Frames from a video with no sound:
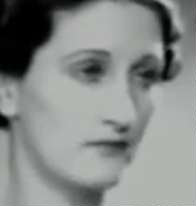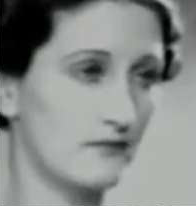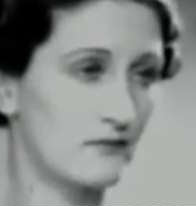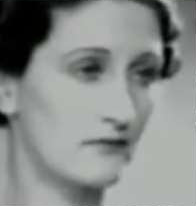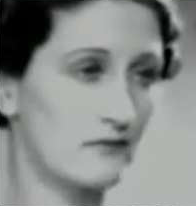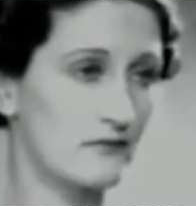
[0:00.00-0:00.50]

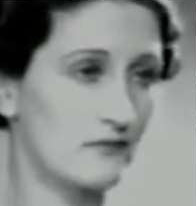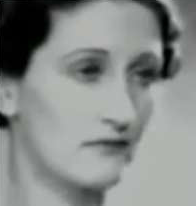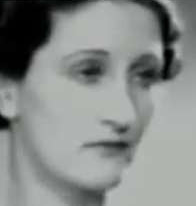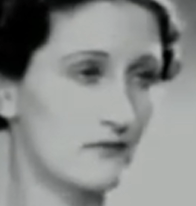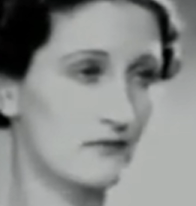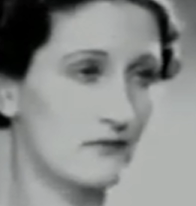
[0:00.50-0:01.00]
How
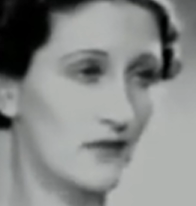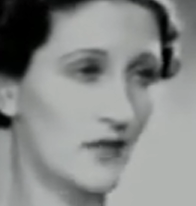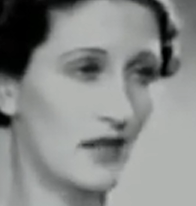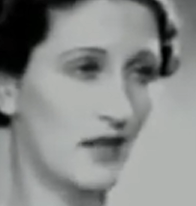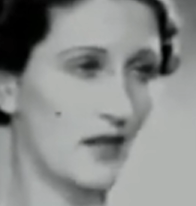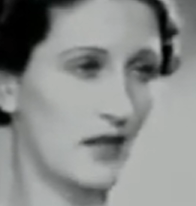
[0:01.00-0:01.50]
dare you?
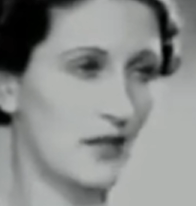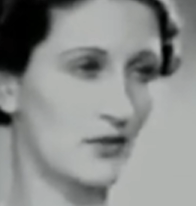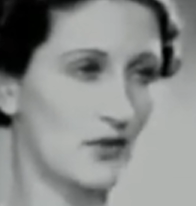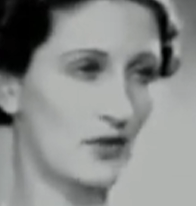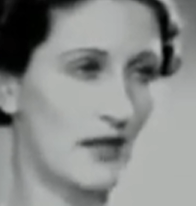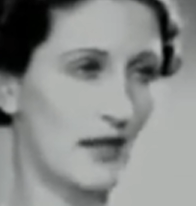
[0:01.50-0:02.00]

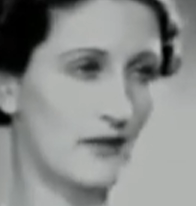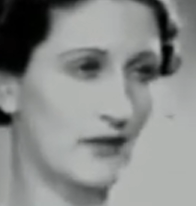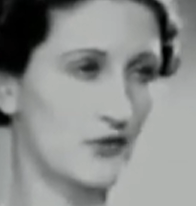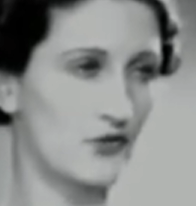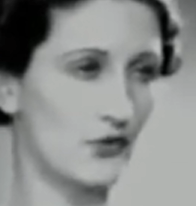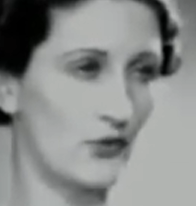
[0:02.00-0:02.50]
Eh, you don't
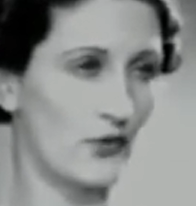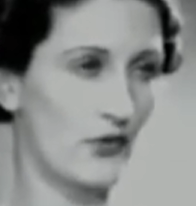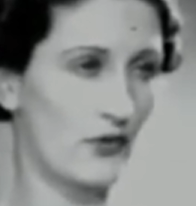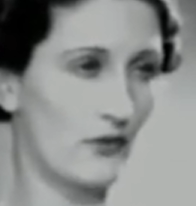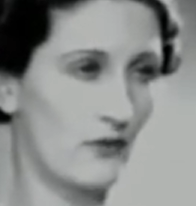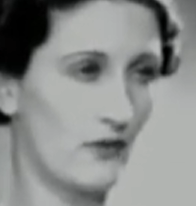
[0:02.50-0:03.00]
like the
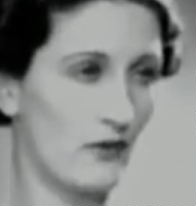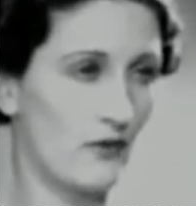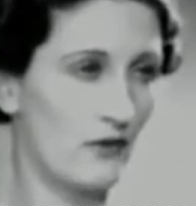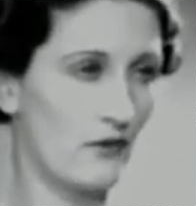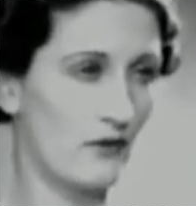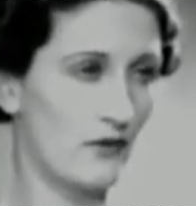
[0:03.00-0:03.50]
truth.
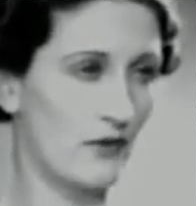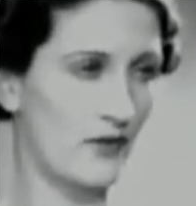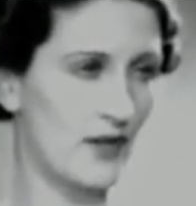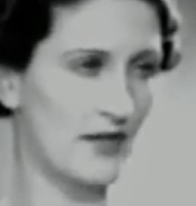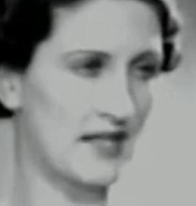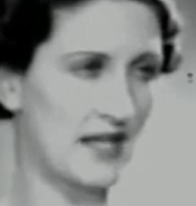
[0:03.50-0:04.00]

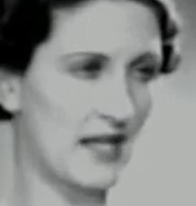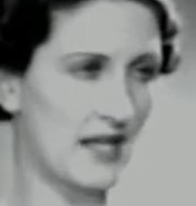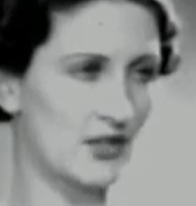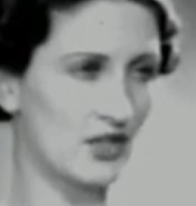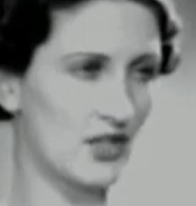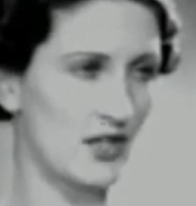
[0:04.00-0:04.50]

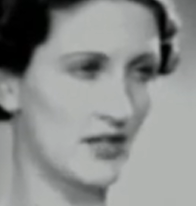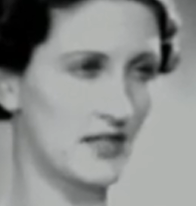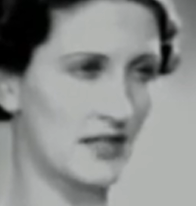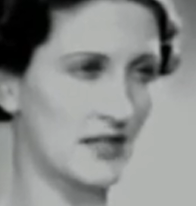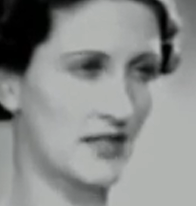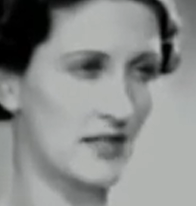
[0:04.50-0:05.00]
Thirty-eight
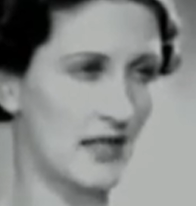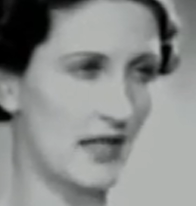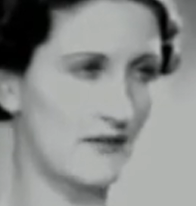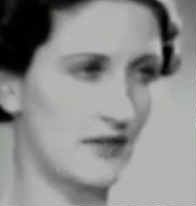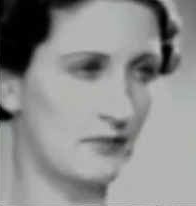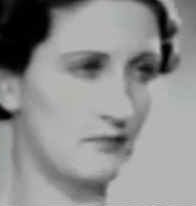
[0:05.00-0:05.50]
years he
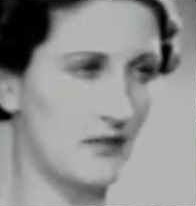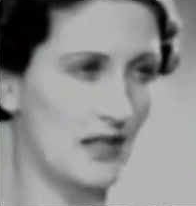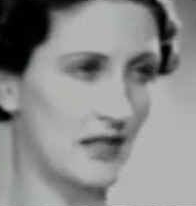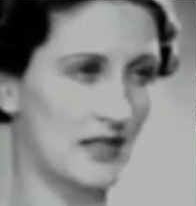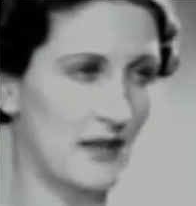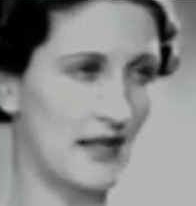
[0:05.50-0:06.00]
slaved at
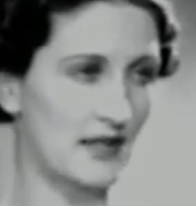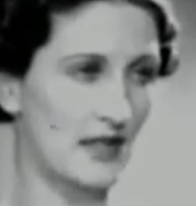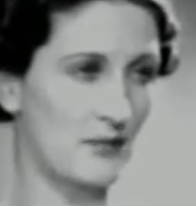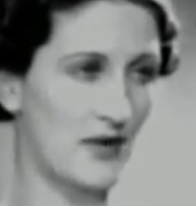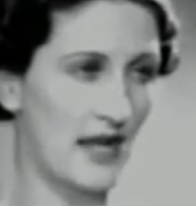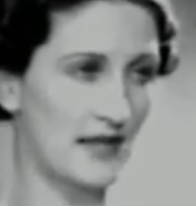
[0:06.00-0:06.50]
mill to
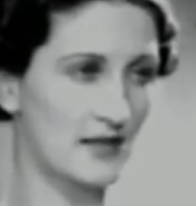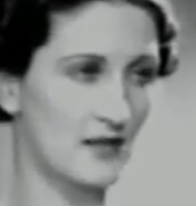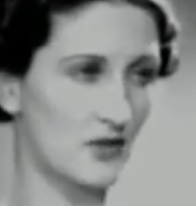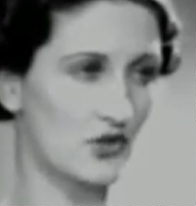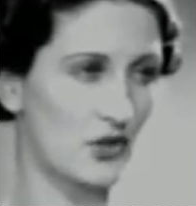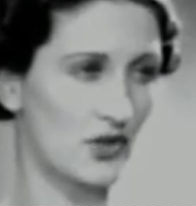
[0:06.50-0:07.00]
make the
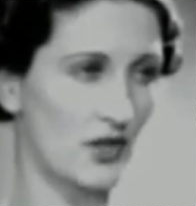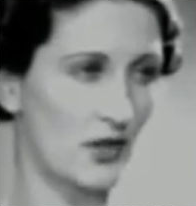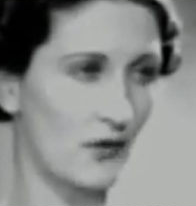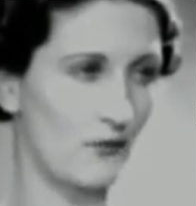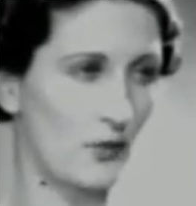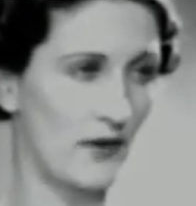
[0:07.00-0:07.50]
brass that you're
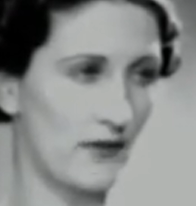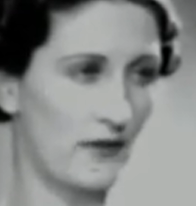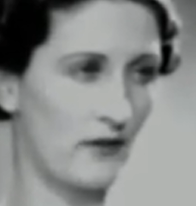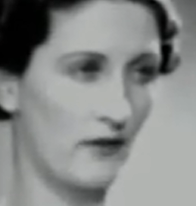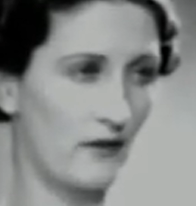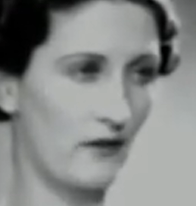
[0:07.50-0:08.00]
in love
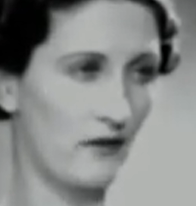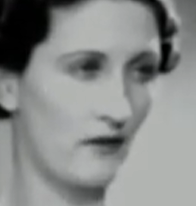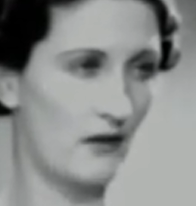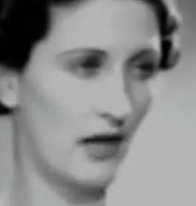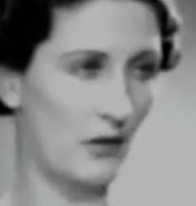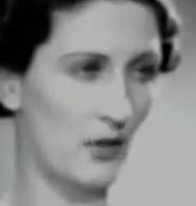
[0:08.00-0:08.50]
with.
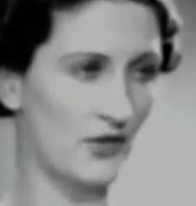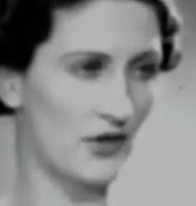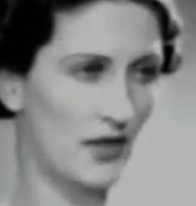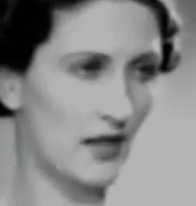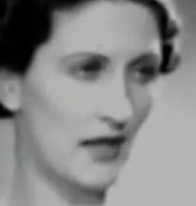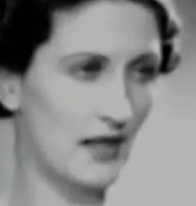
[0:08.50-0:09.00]
I
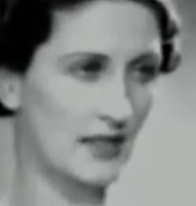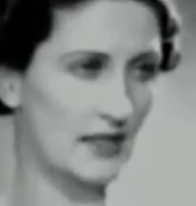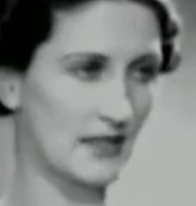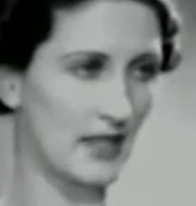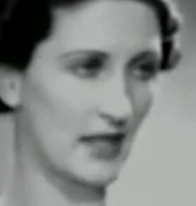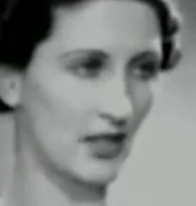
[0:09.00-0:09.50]
wonder how
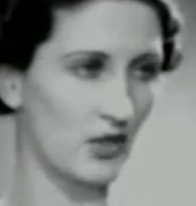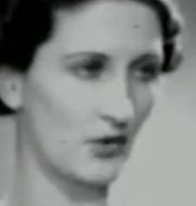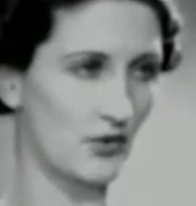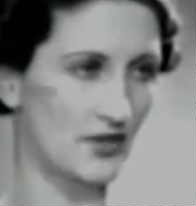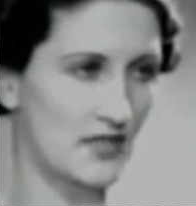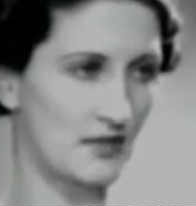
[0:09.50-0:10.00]
long it'll take
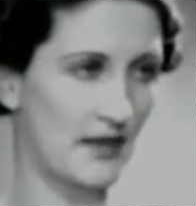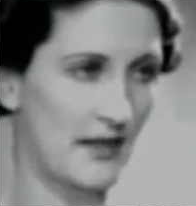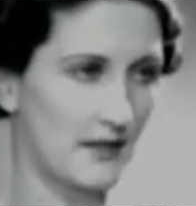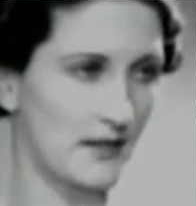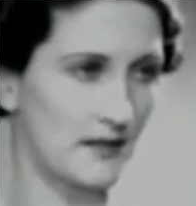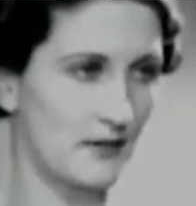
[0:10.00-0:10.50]
you to
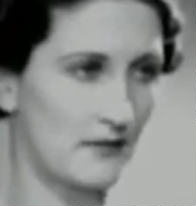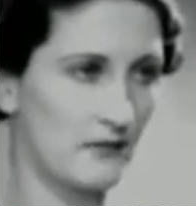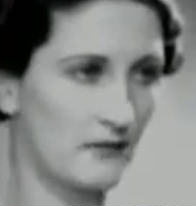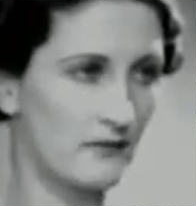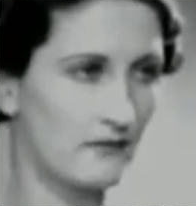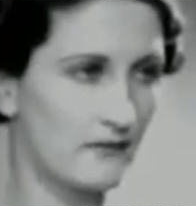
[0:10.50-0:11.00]
spend it.
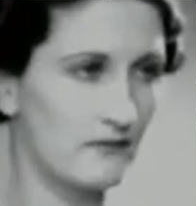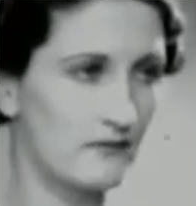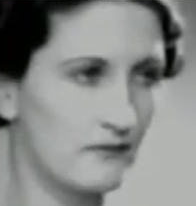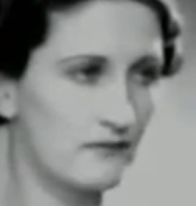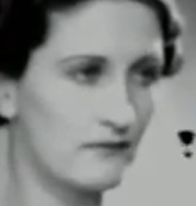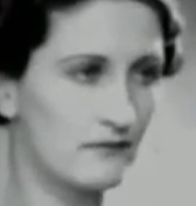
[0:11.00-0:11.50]
You?